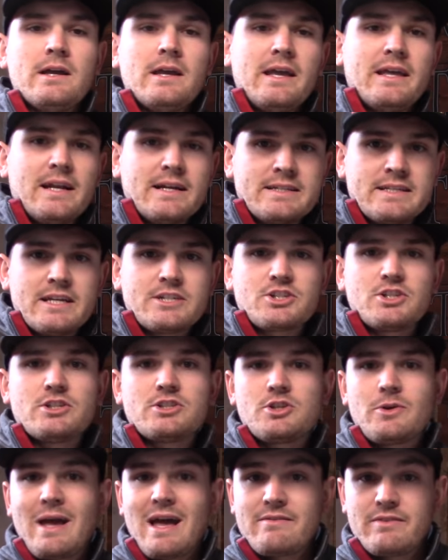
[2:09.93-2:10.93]
In addition
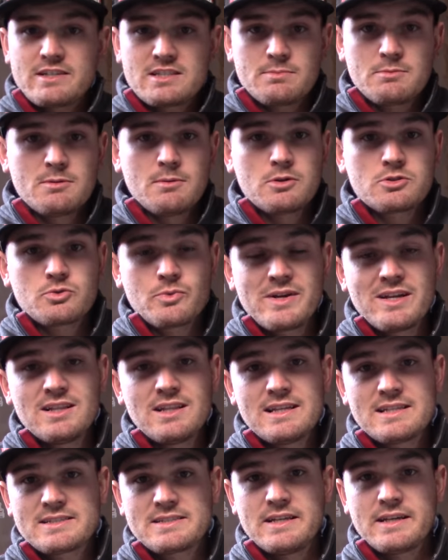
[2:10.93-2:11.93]
to having some of the most
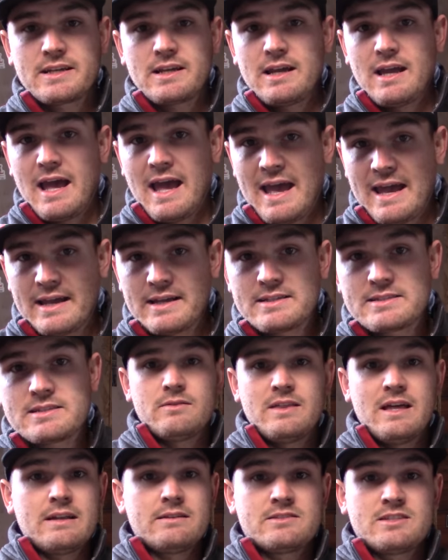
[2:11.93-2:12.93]
realistic eggs
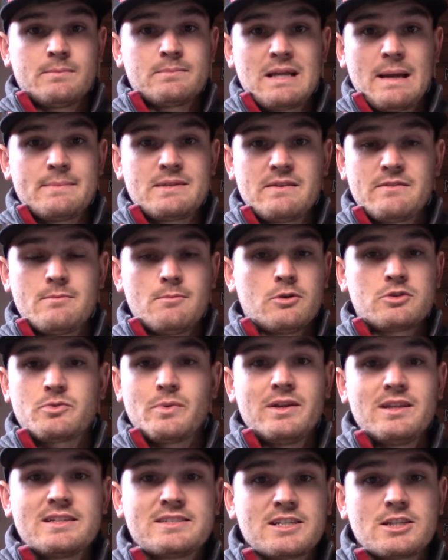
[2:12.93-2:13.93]
that sometimes have the most
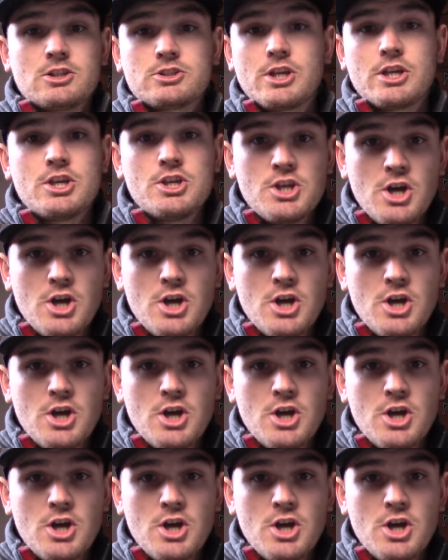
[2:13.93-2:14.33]
realistic looking